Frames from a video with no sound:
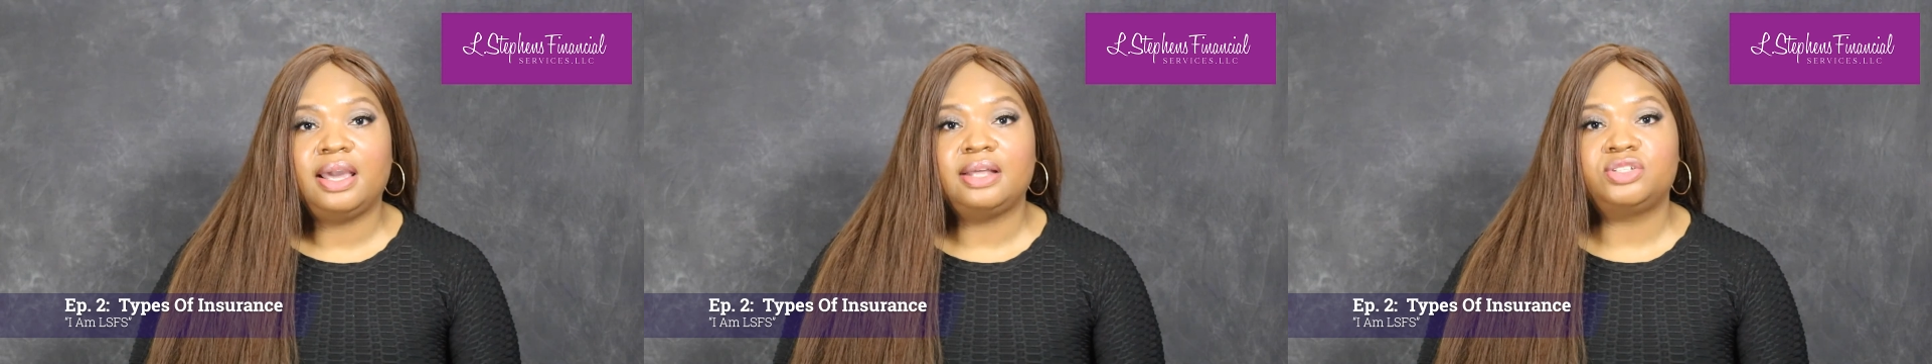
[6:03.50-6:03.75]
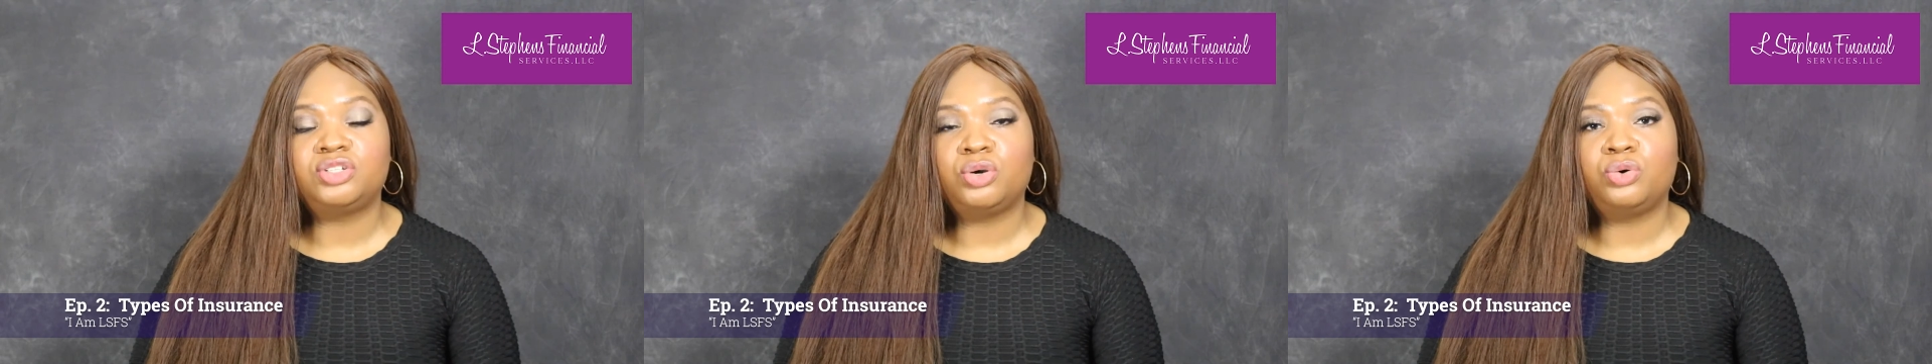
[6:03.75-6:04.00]
And
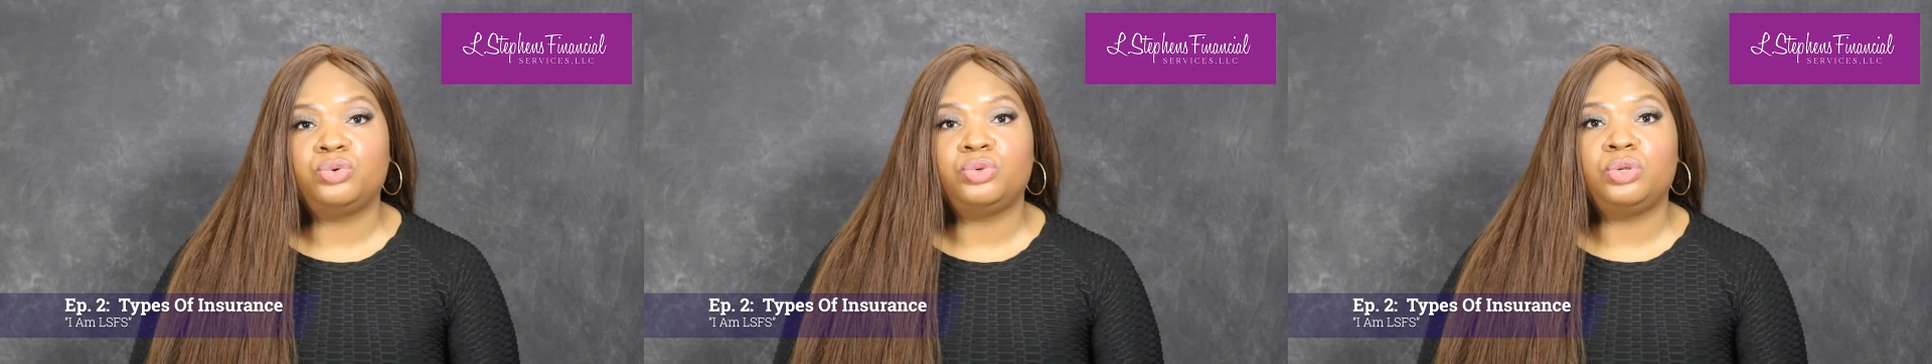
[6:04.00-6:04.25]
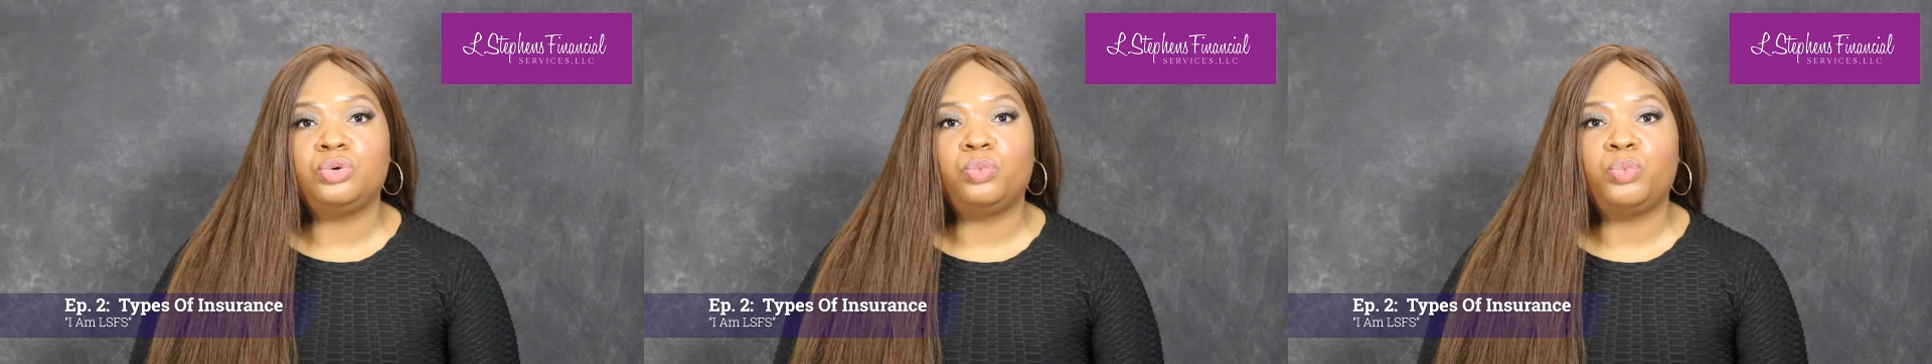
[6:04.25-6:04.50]
so
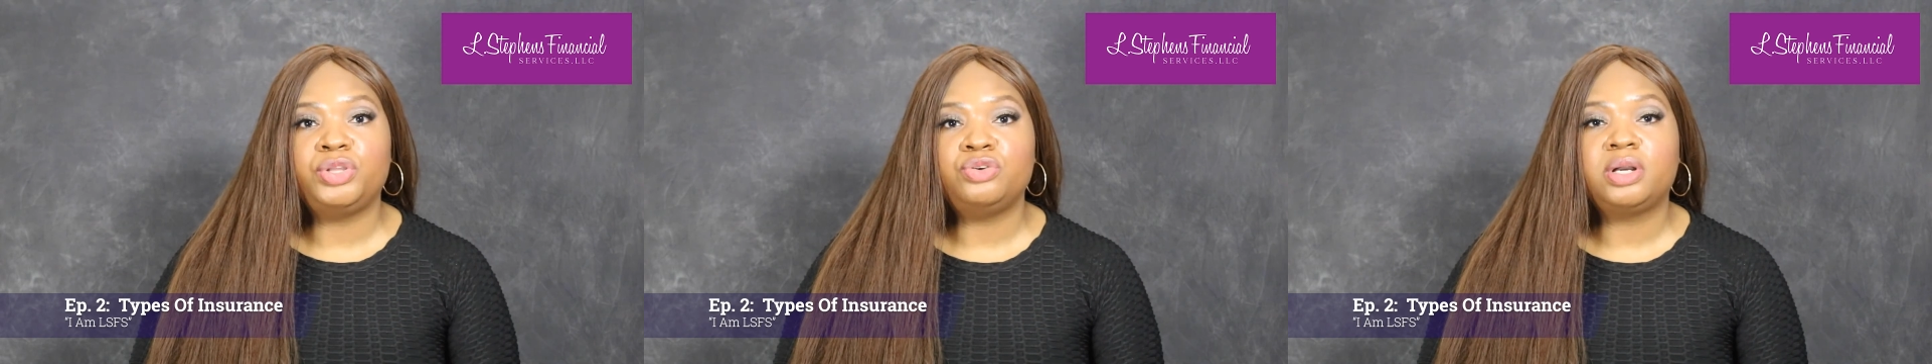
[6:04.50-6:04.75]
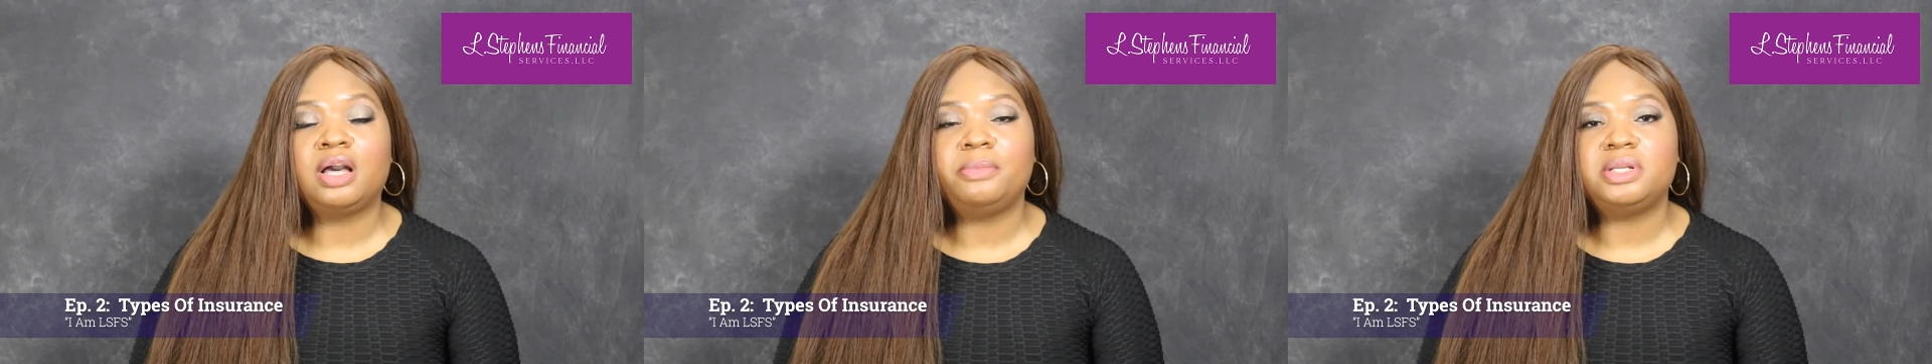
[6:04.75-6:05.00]
when you
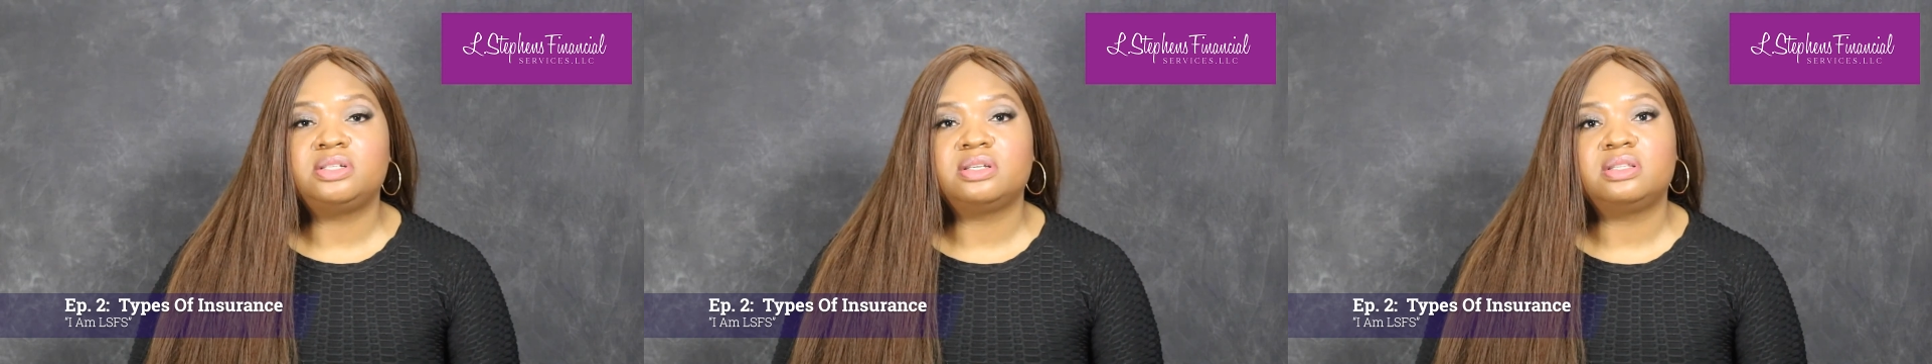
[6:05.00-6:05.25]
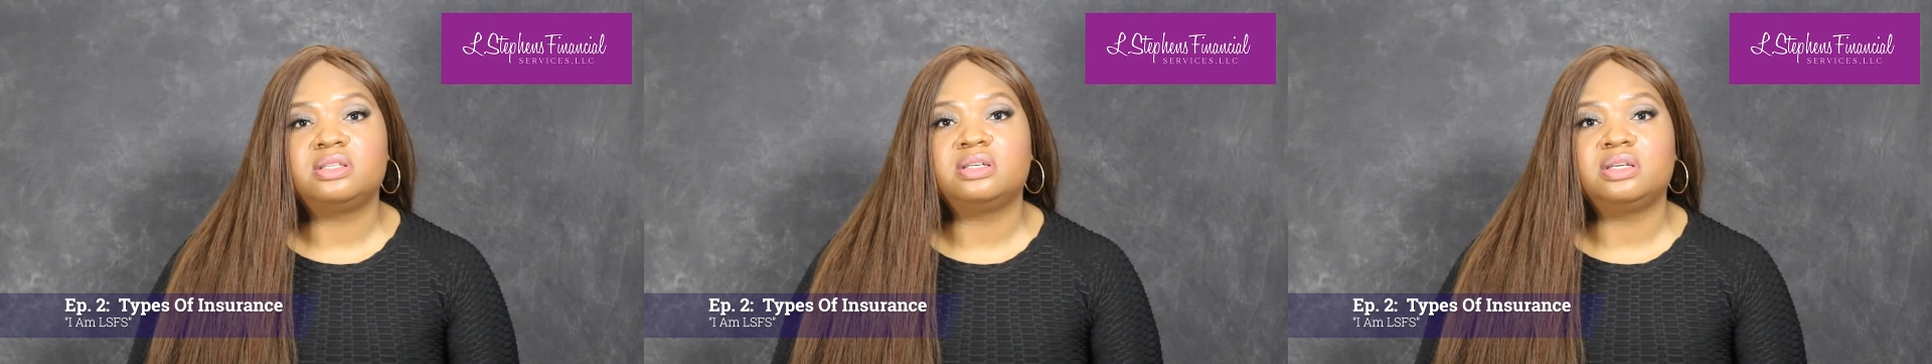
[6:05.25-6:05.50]
come into
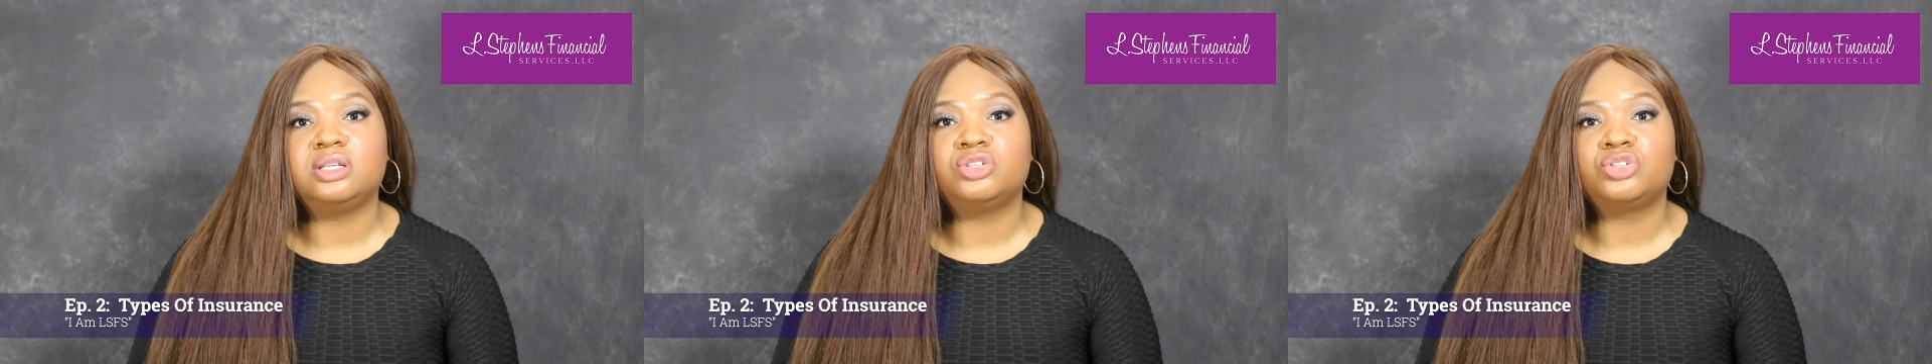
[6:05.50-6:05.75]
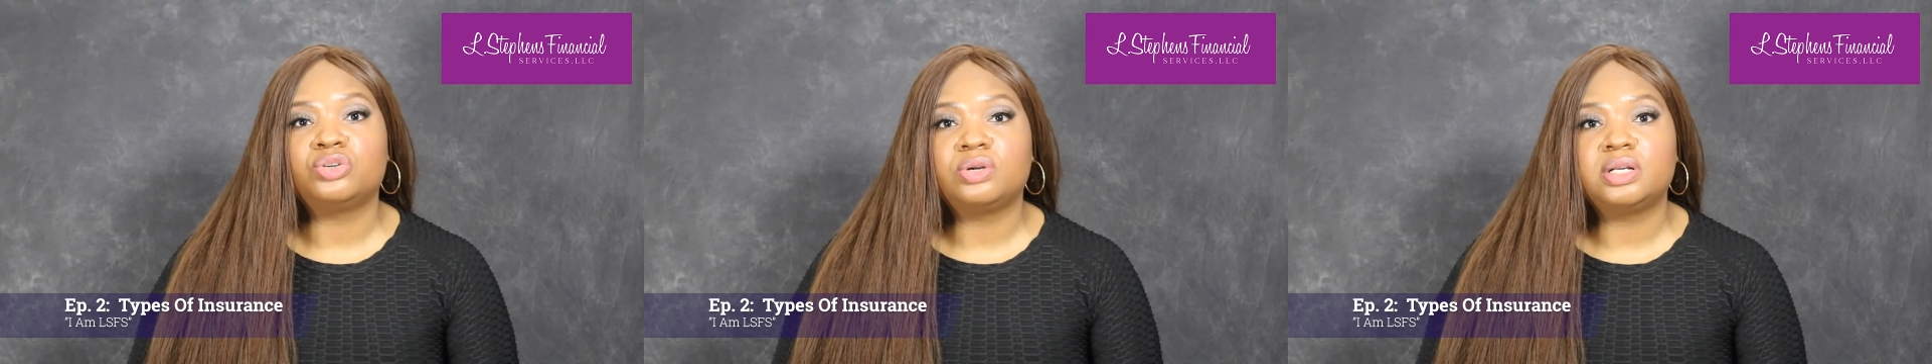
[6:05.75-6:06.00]
the
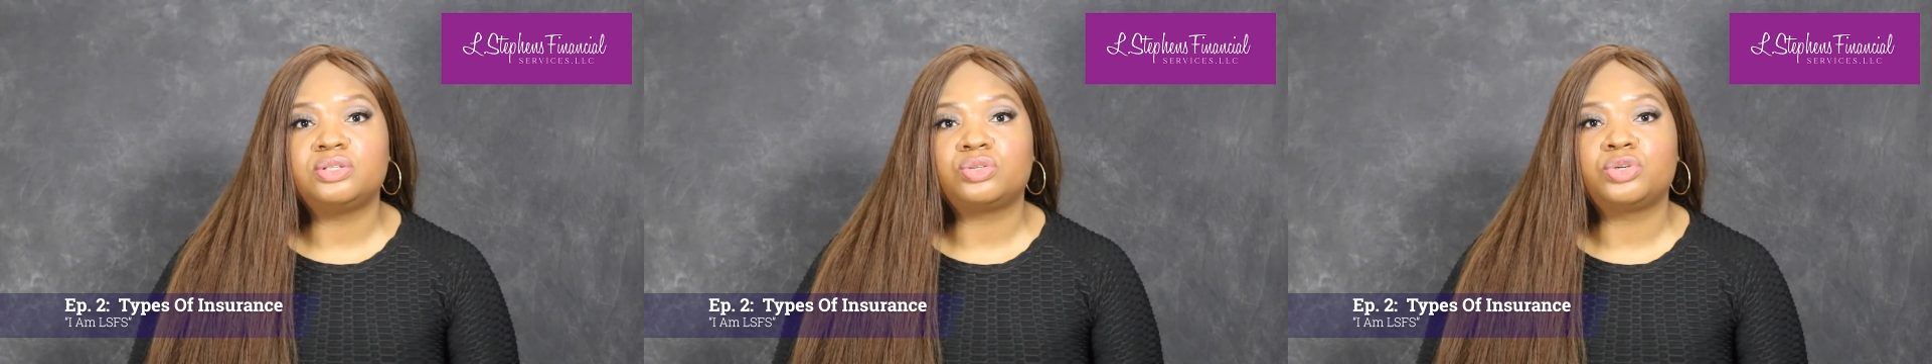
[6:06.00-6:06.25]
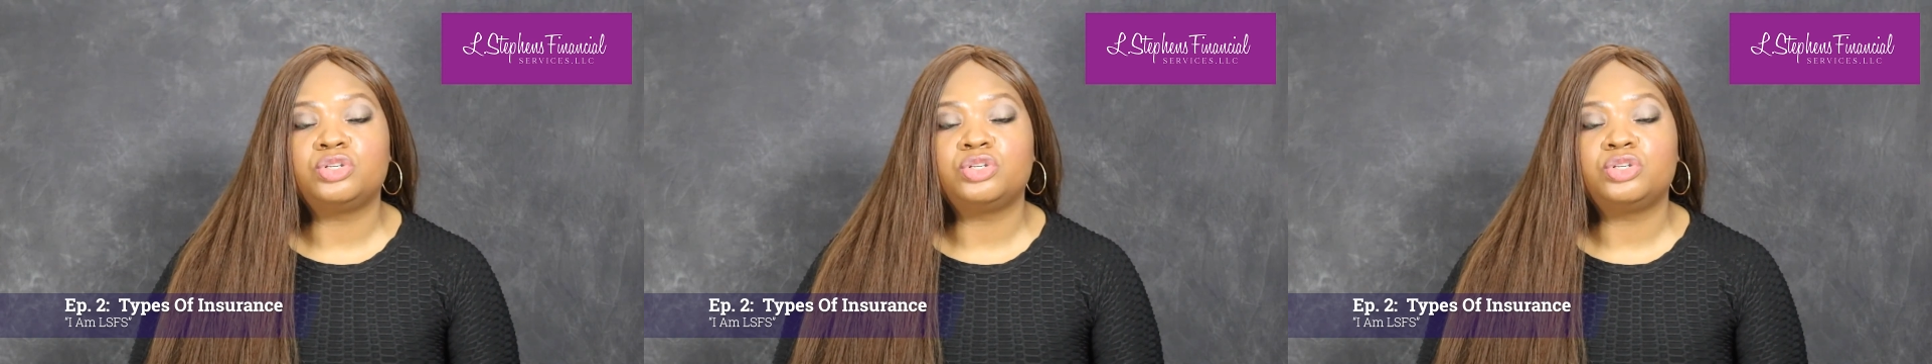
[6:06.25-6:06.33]
insurance or